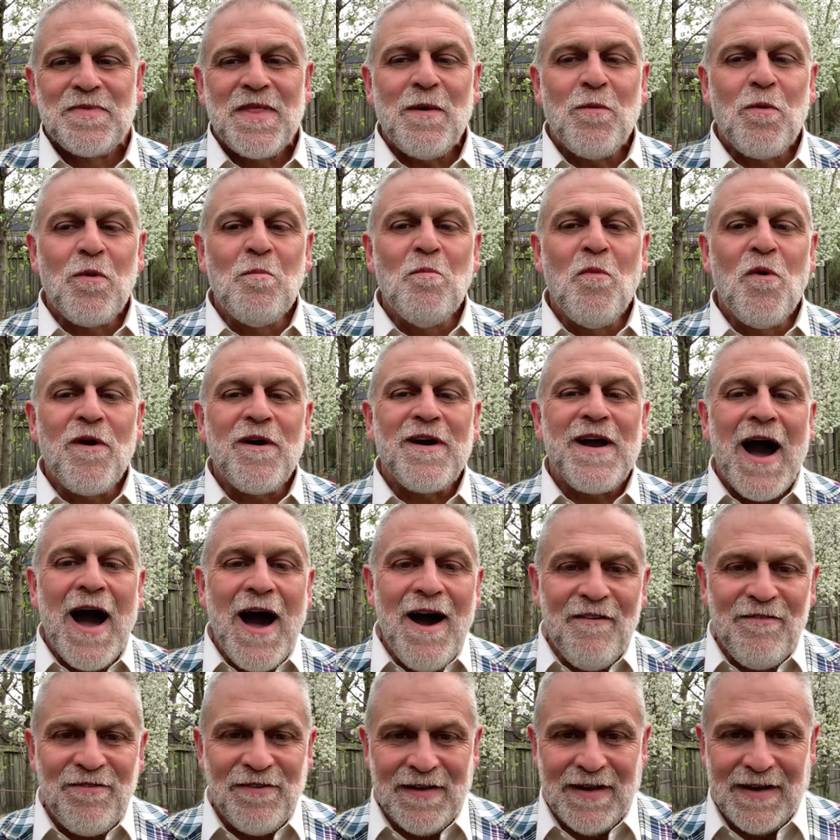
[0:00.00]
were more
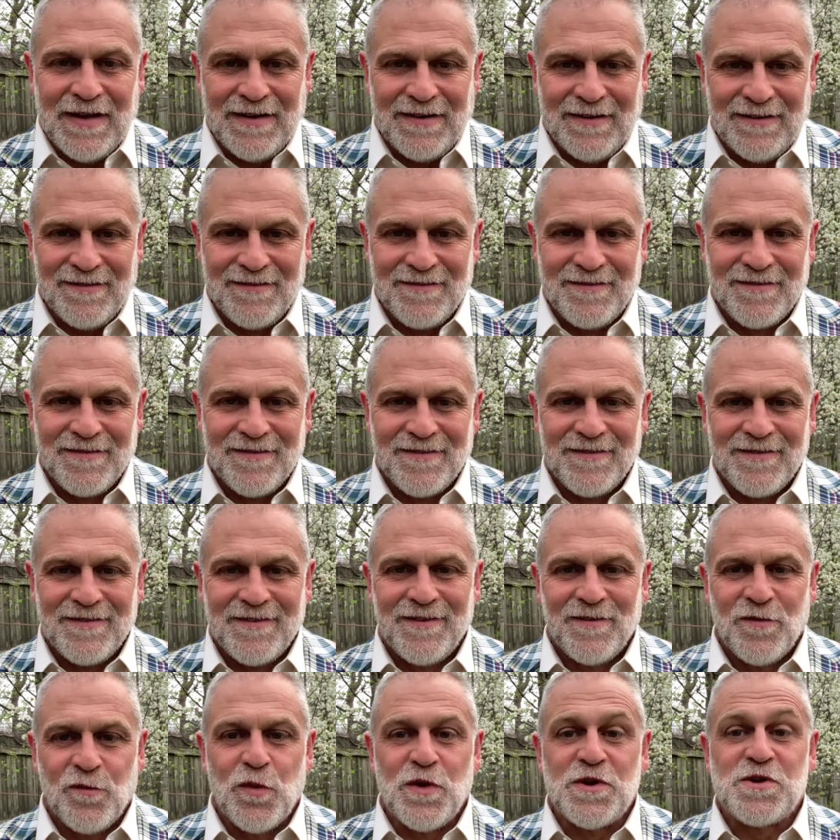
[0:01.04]
confident,
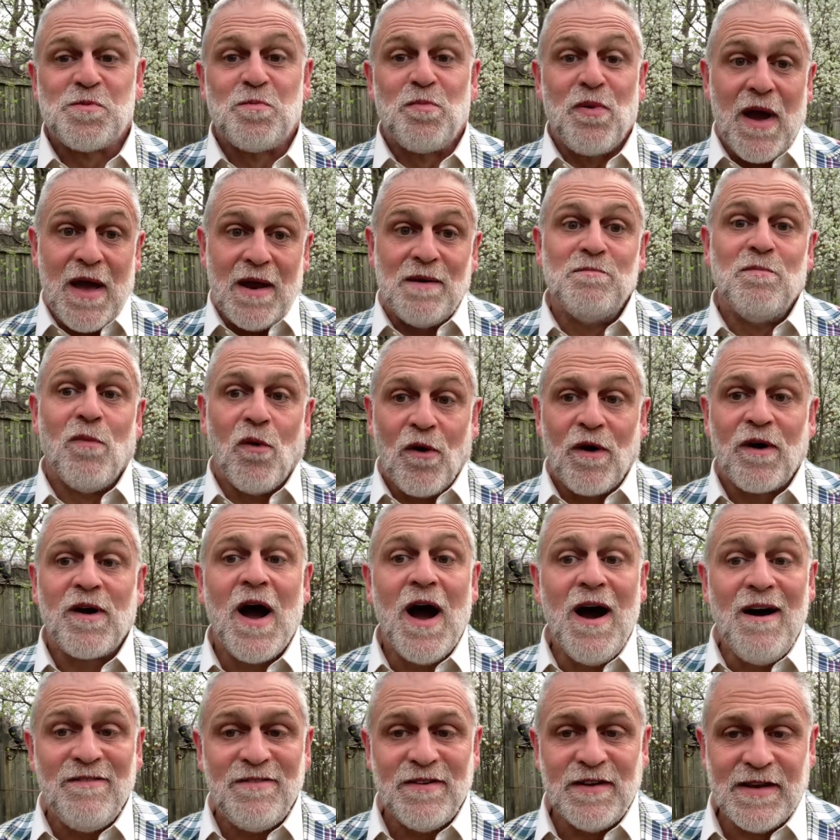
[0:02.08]
which bred more
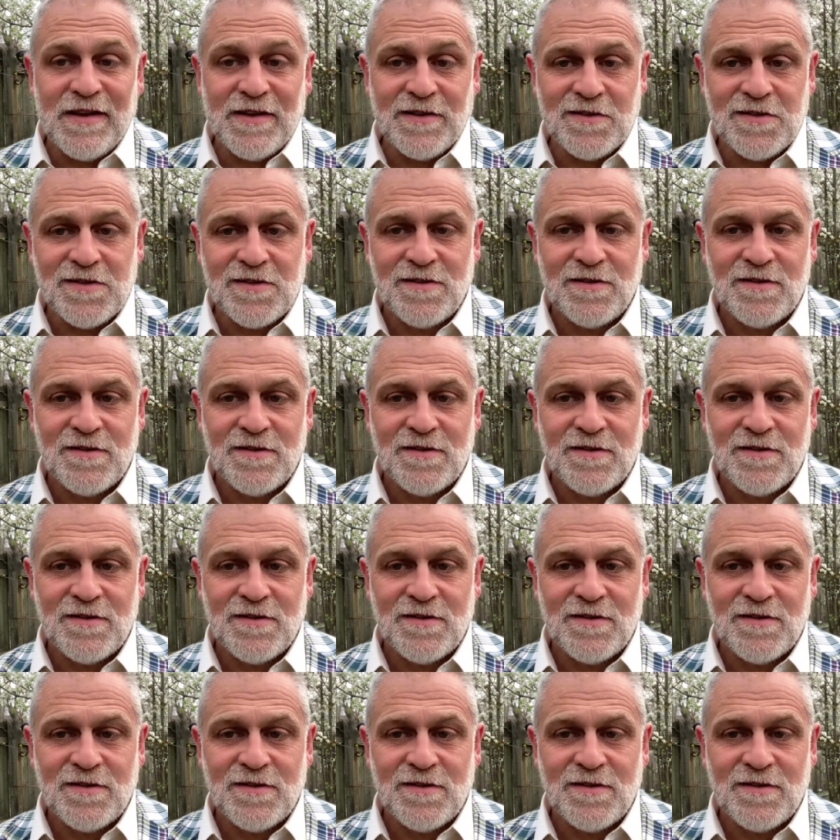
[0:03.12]
confidence.